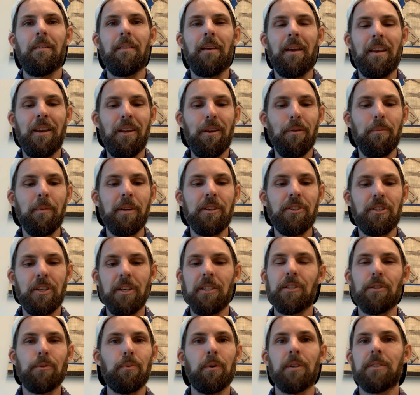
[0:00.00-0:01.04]
And hear me,
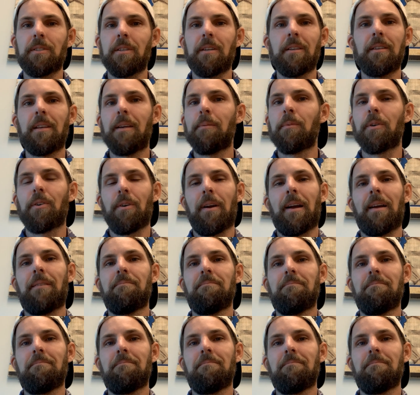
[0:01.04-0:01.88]
Jesus wasn't a Democrat.